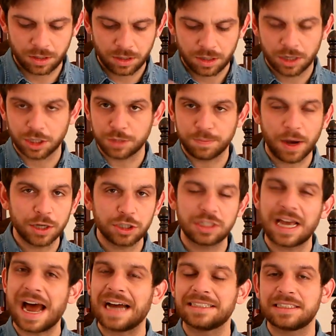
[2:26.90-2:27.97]
A sponge is
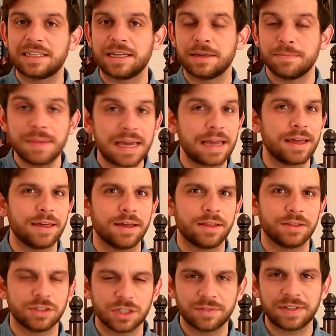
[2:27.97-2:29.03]
asking me,
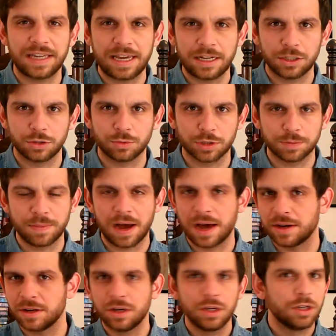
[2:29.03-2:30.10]
the son of a king, to
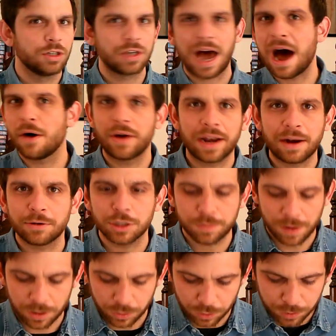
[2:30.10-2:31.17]
respond. How can I
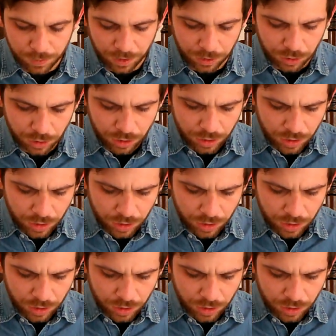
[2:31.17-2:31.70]
respond to a sponge?